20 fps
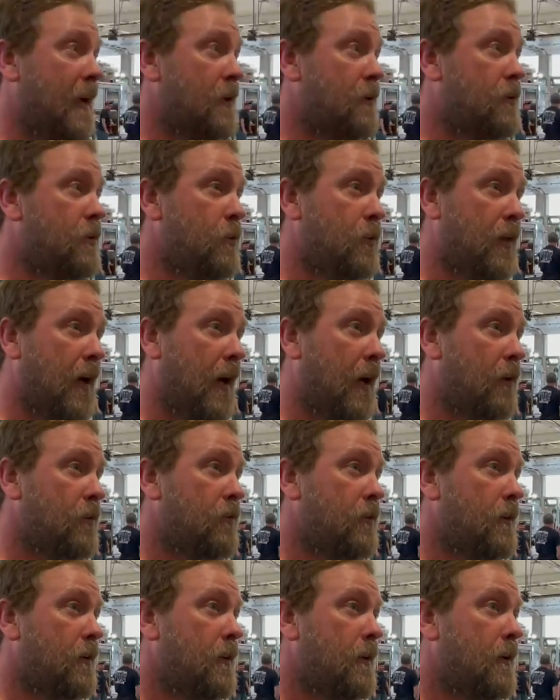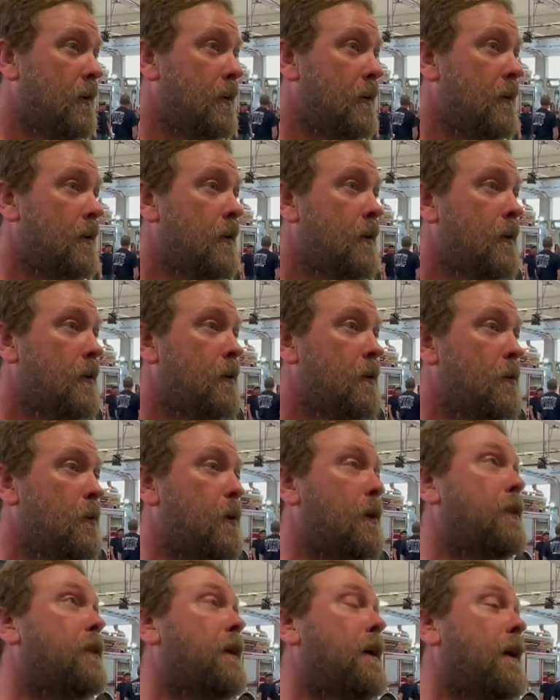in 2000
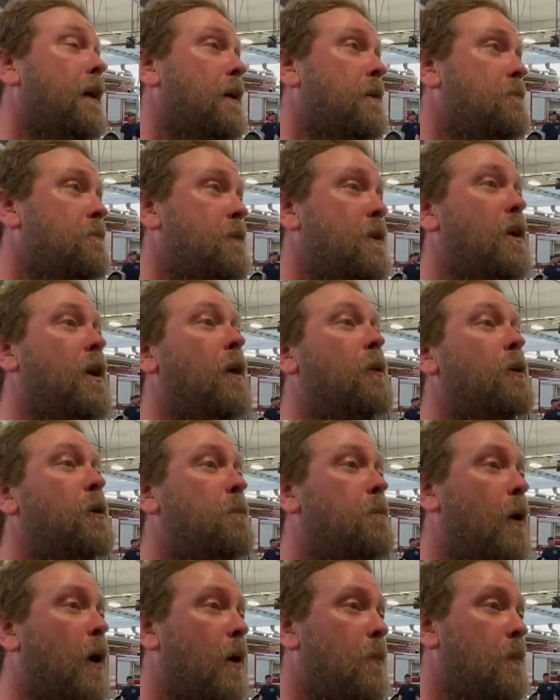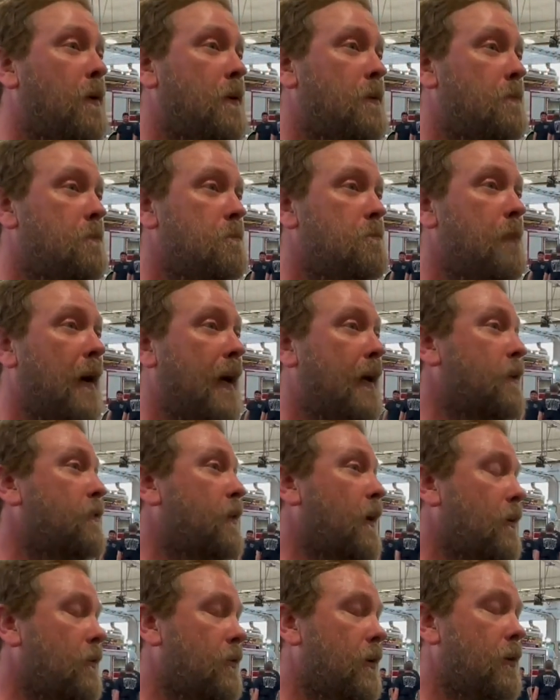with another department back in
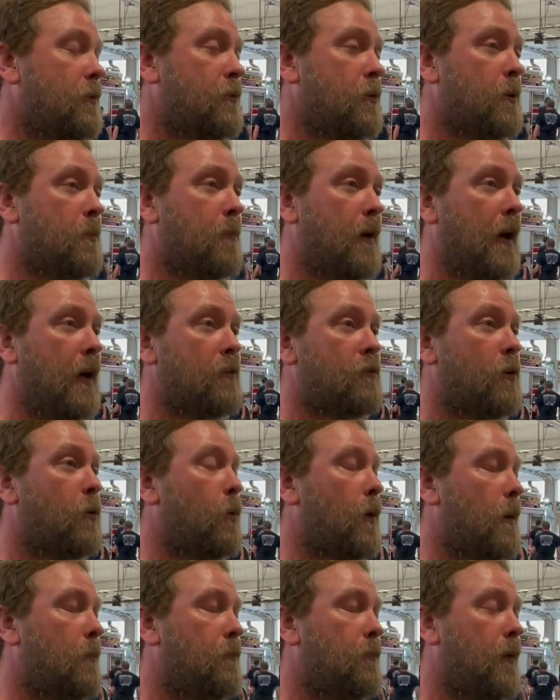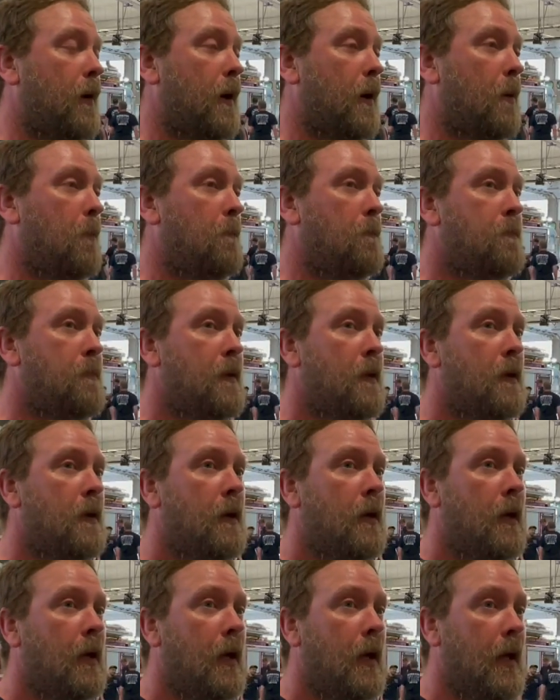South Central Nebraska where I'm from,
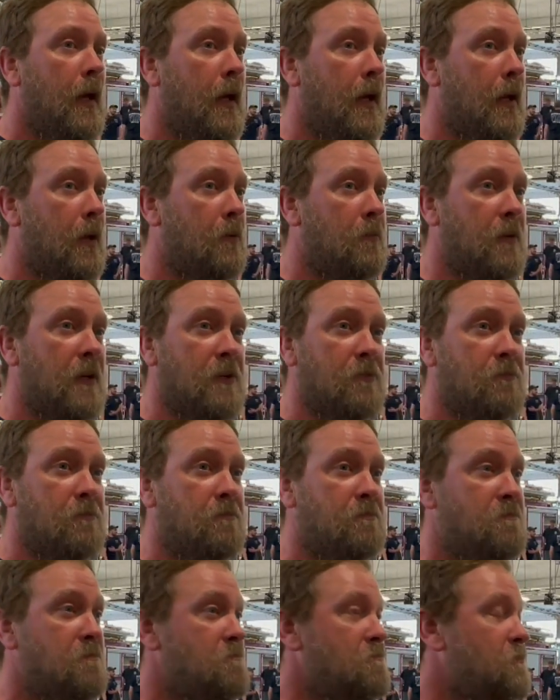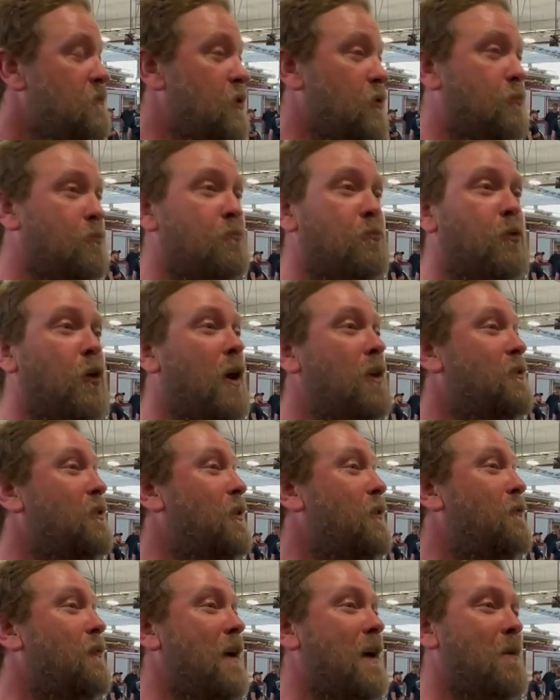and it just runs in
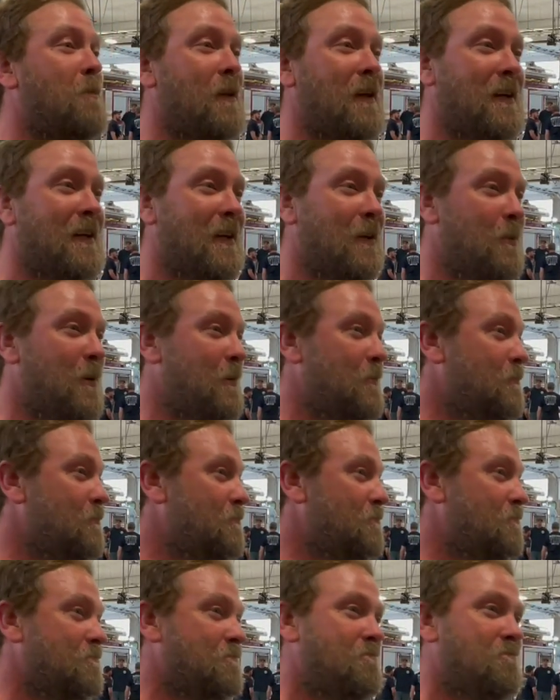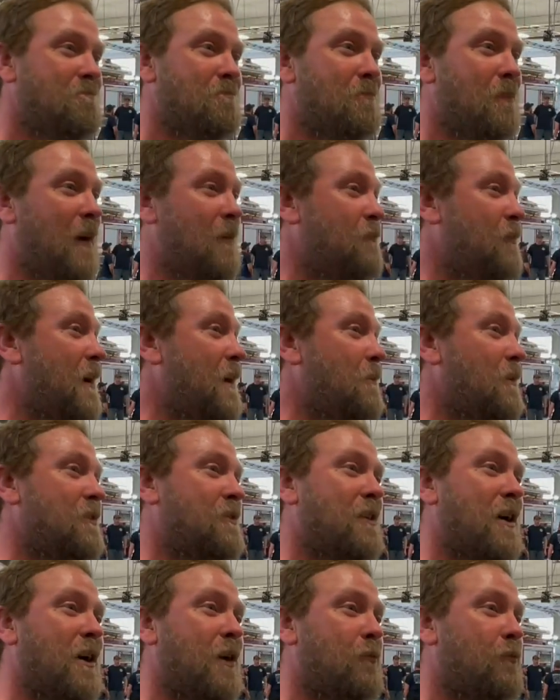the family. I mean, my family's
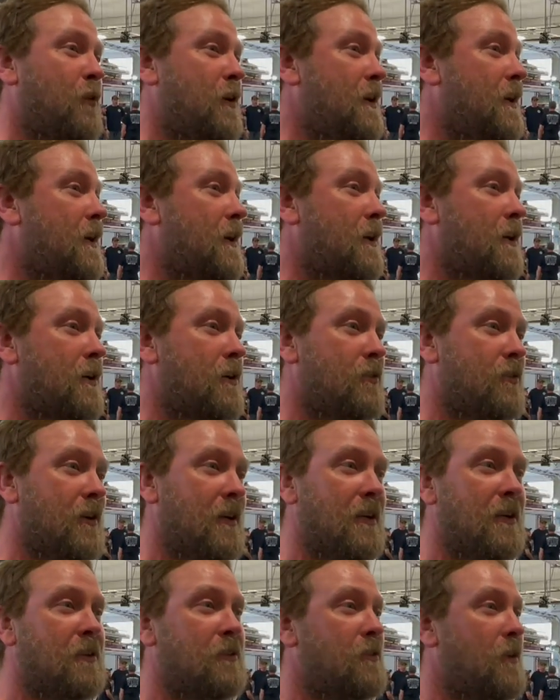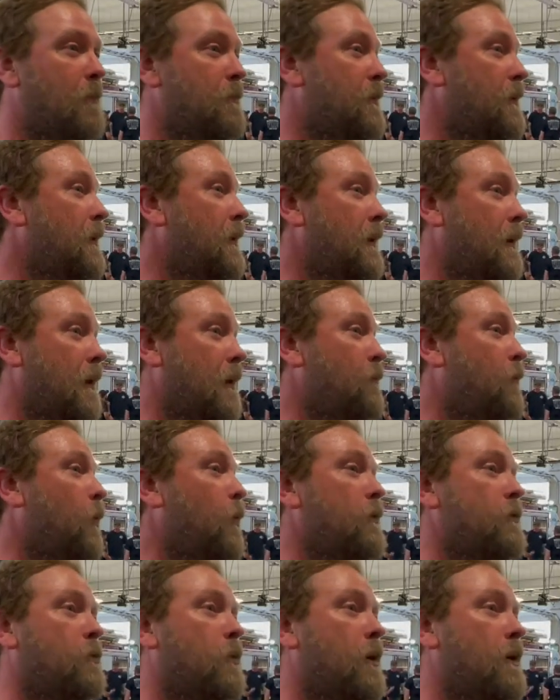done it for years, and it's something that I've
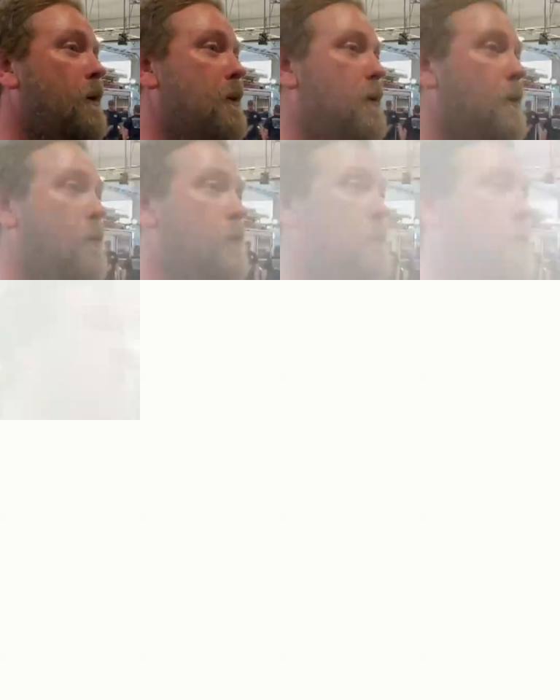always wanted to do.